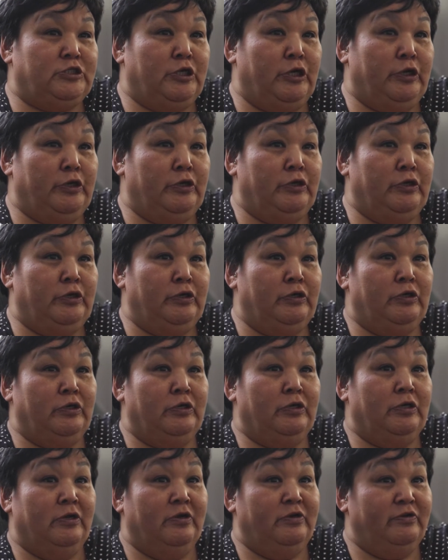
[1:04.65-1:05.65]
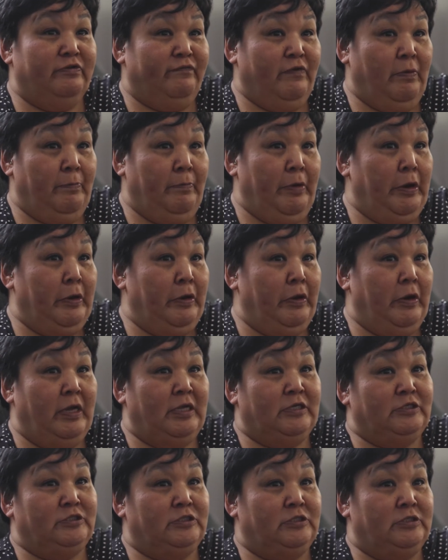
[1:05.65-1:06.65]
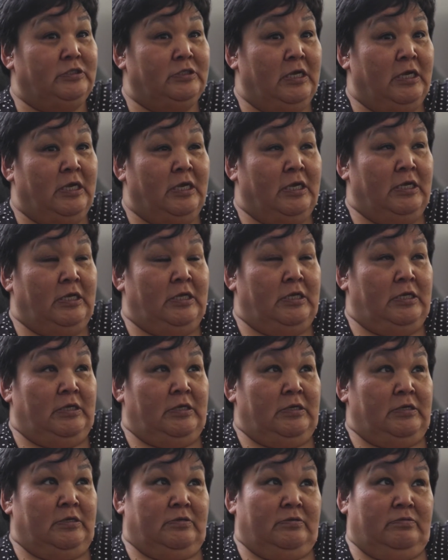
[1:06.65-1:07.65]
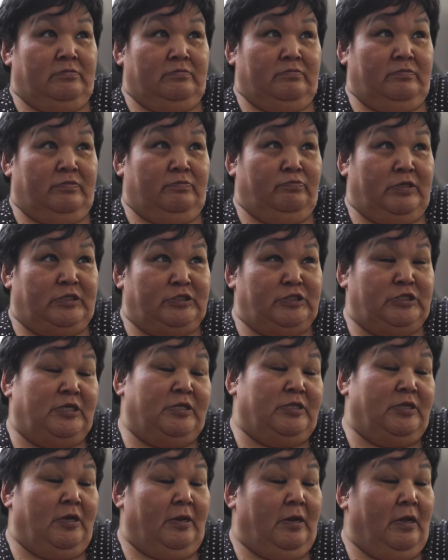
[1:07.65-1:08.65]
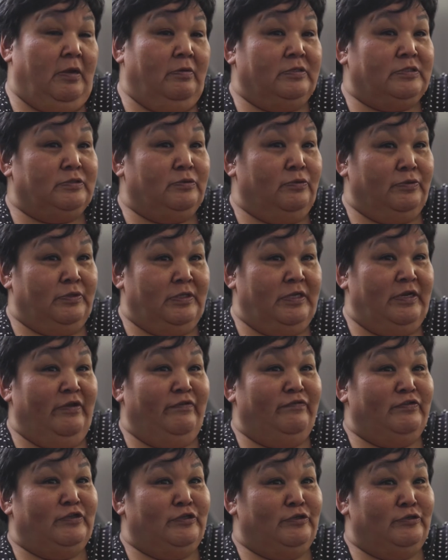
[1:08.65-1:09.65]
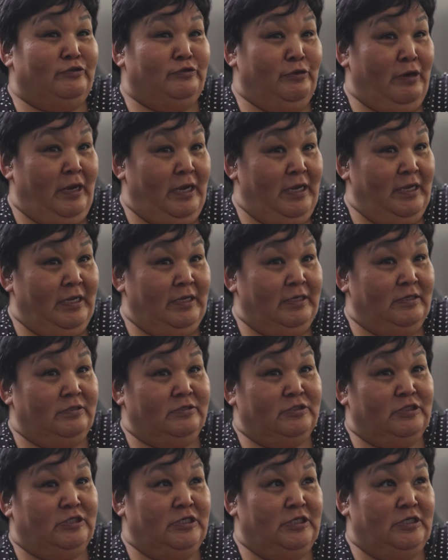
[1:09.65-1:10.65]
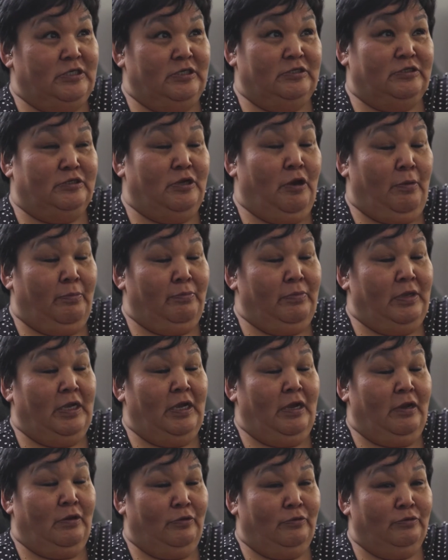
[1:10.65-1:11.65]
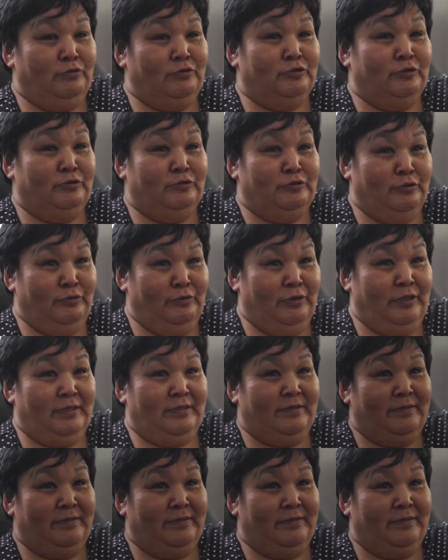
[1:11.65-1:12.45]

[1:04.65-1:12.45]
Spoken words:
her, learned from her, and when she thought I was old enough to try it, she taught me how to do it.